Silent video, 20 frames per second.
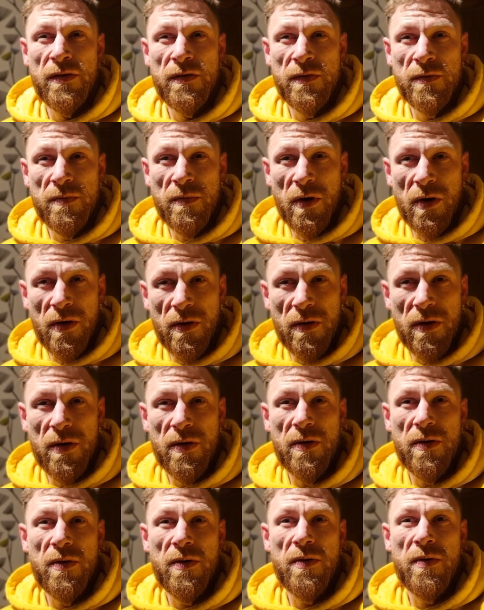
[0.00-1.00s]

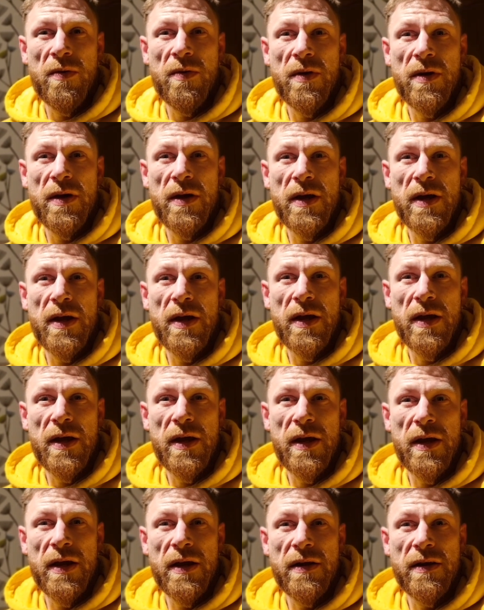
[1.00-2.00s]
tomorrow,
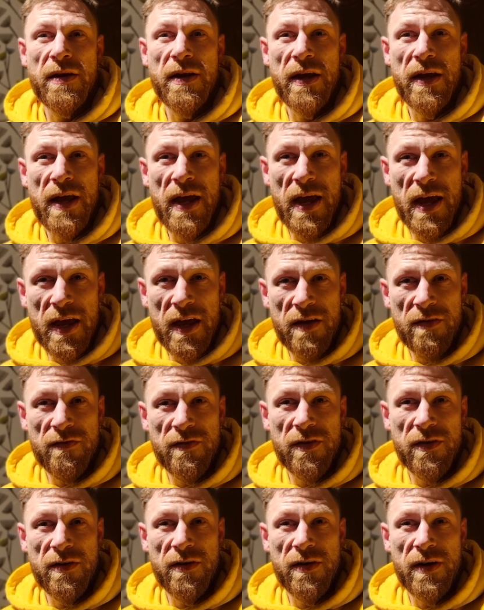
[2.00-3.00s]
uh, the day
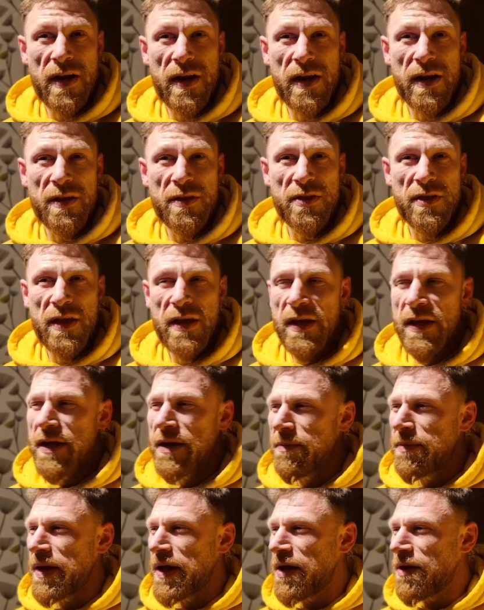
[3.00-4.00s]
after, and I think
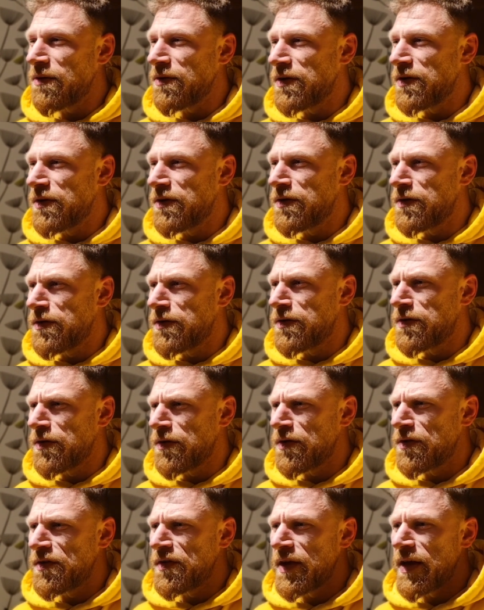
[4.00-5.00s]
about
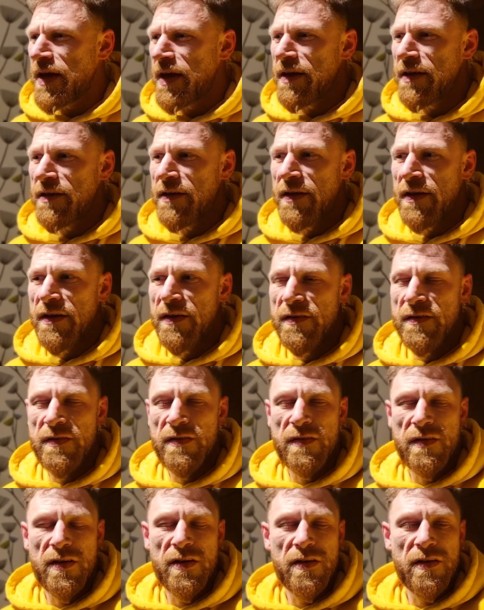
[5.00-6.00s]
Thursday
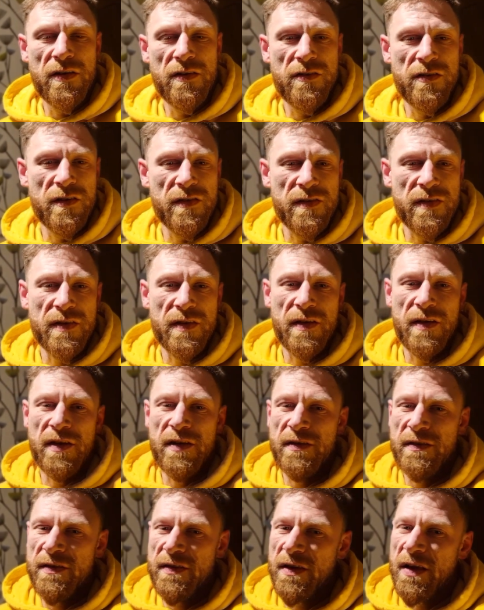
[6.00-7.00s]
is just
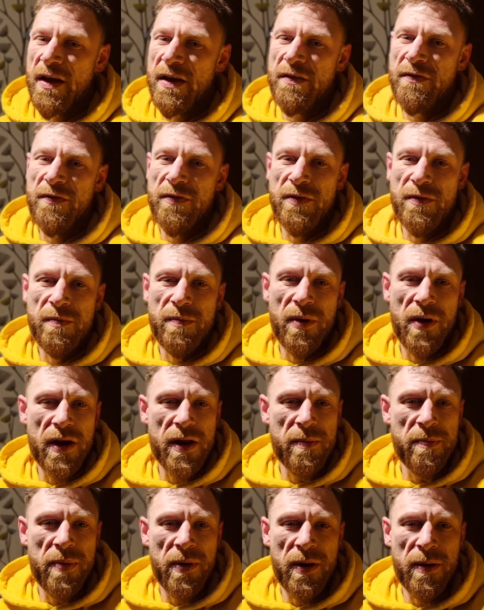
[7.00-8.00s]
a slight full
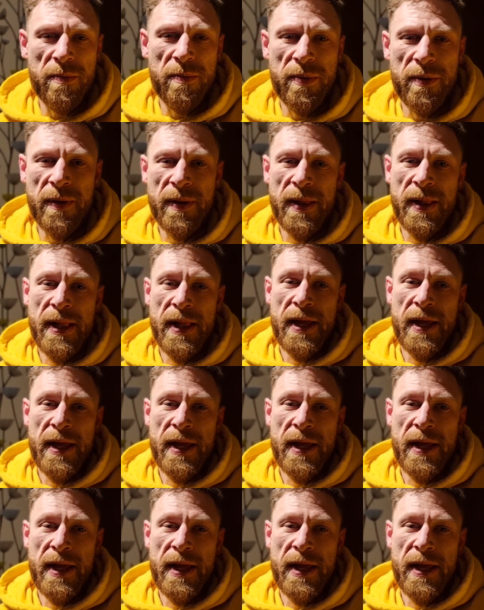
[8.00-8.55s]
body pump.